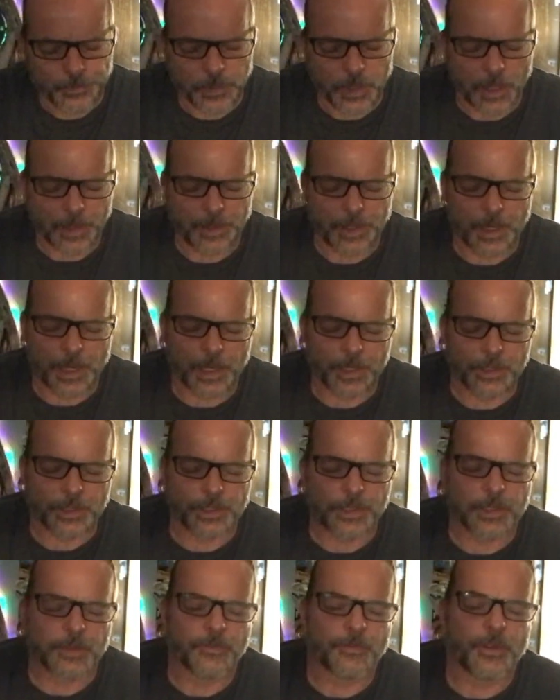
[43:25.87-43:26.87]
And then I
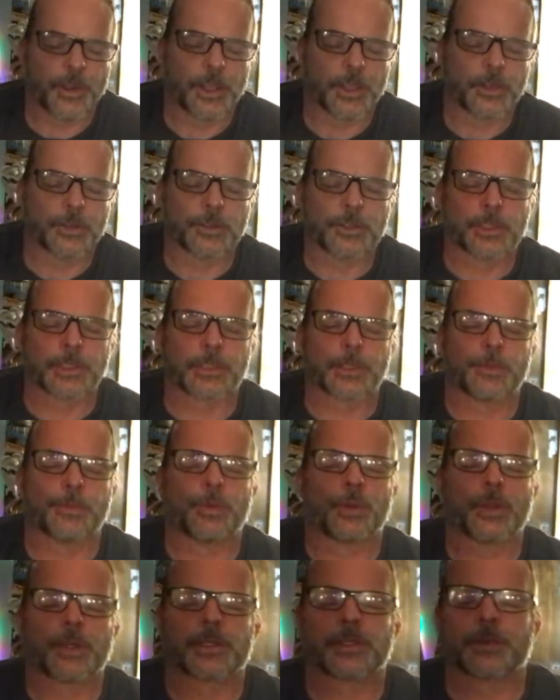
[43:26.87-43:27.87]
just invite you just to
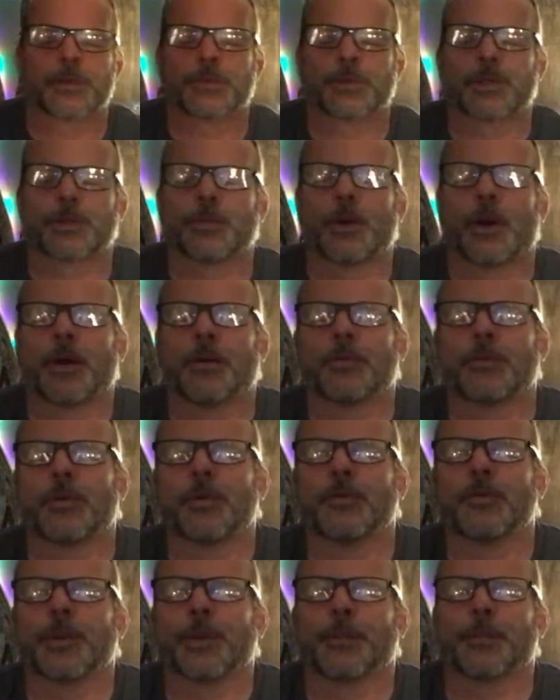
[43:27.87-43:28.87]
bring some small
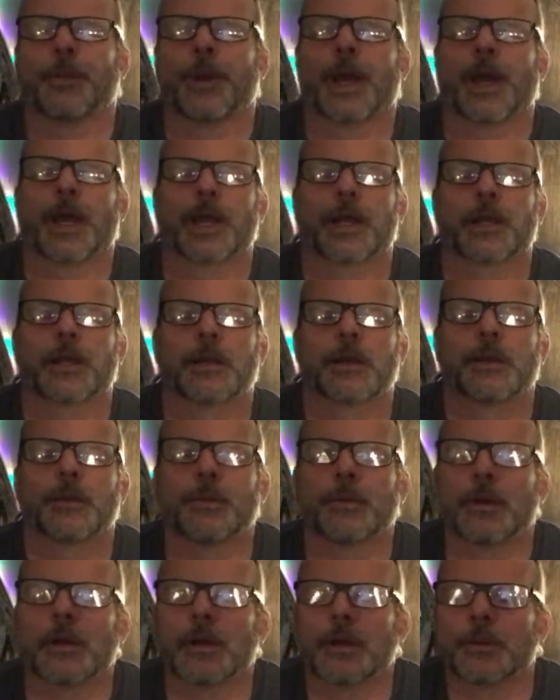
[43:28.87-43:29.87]
movement back,
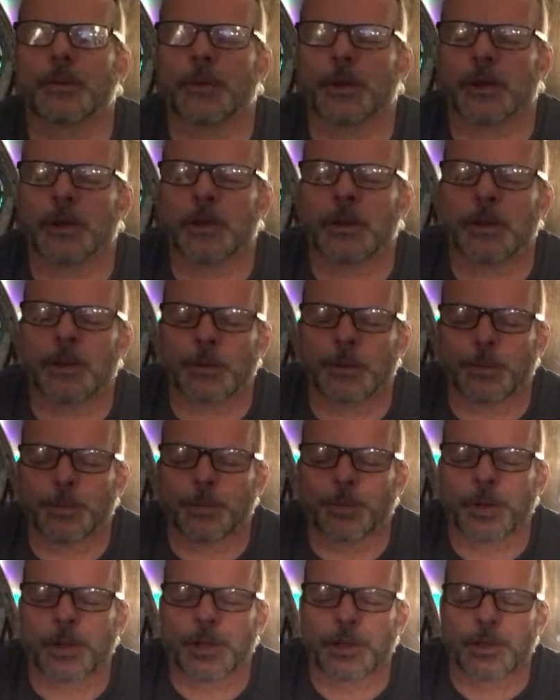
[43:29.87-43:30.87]

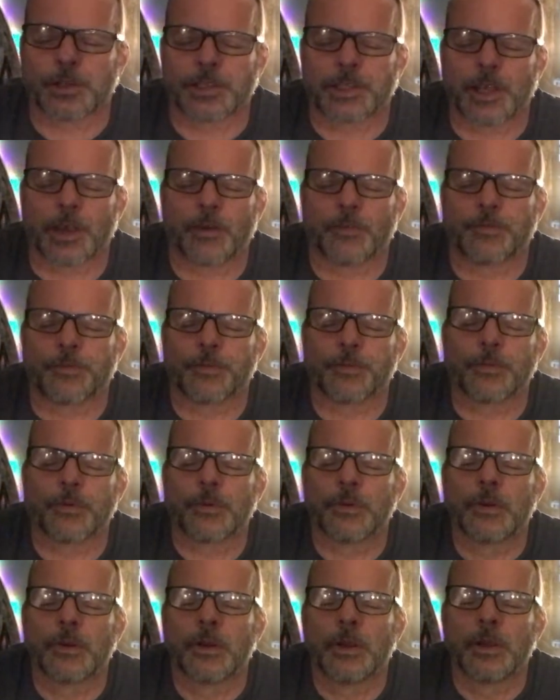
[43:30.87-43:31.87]
bringing
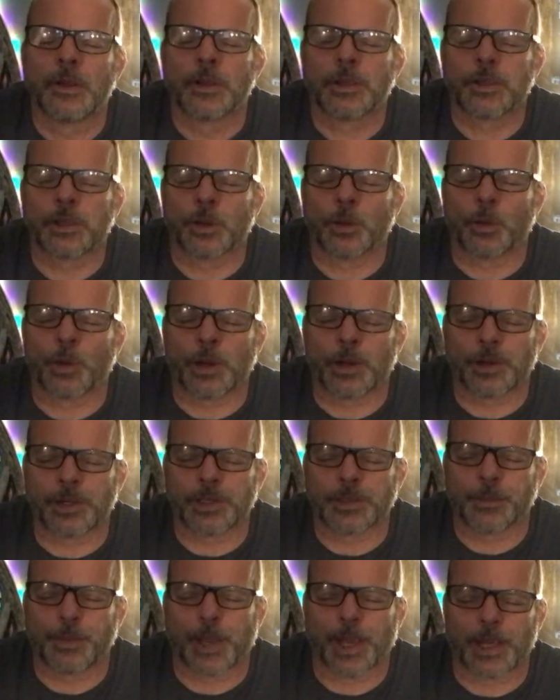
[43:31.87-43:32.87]
your
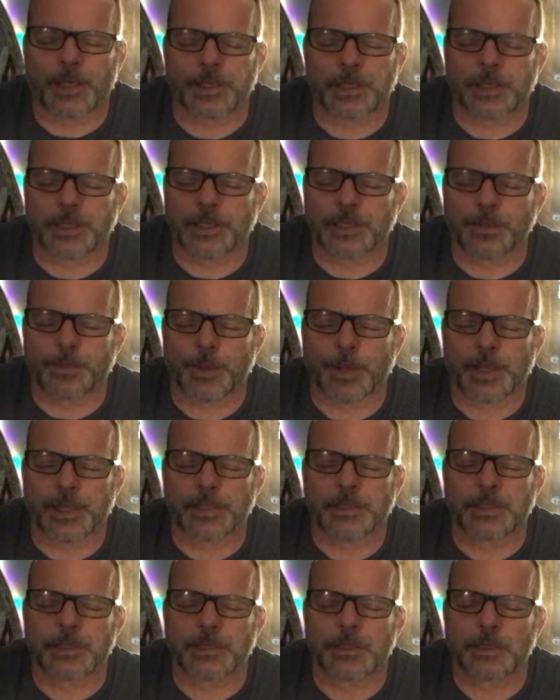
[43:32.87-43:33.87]
awareness back to the
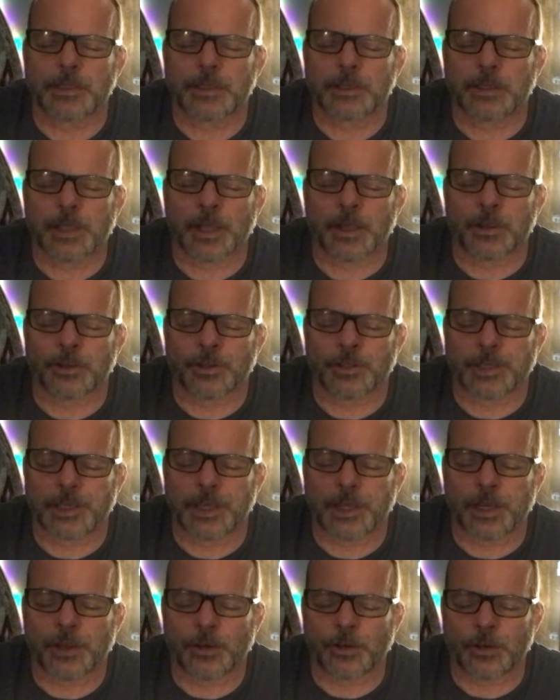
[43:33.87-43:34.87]
space that you're
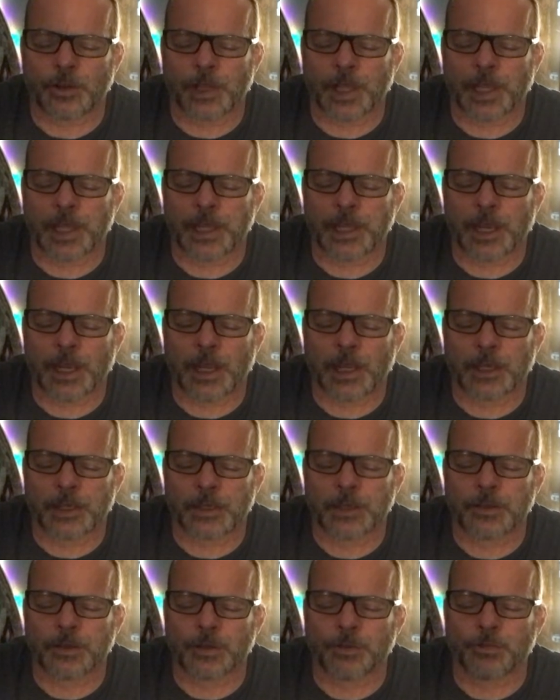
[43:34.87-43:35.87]
sitting or laying
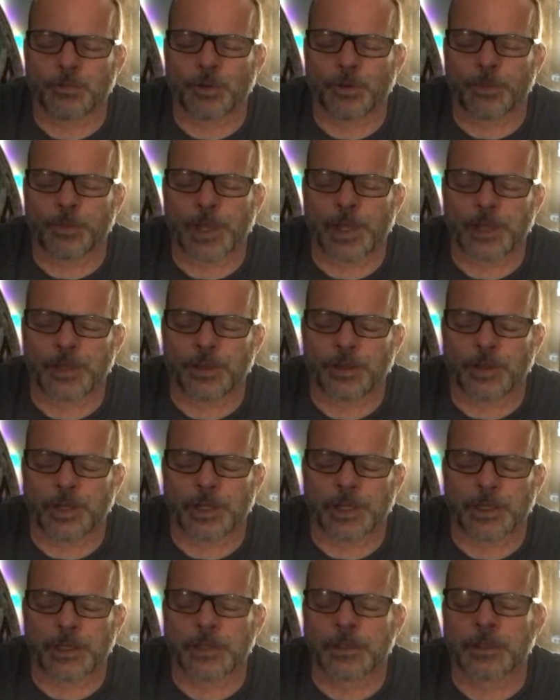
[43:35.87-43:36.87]
on, the room that you're
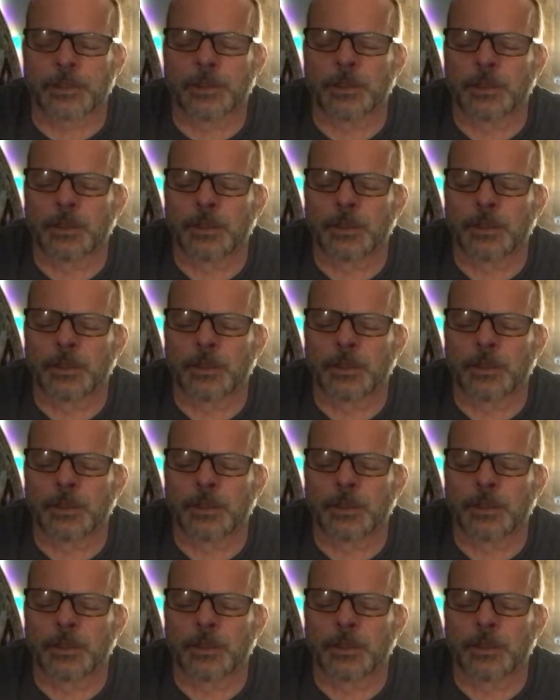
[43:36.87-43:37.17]
in.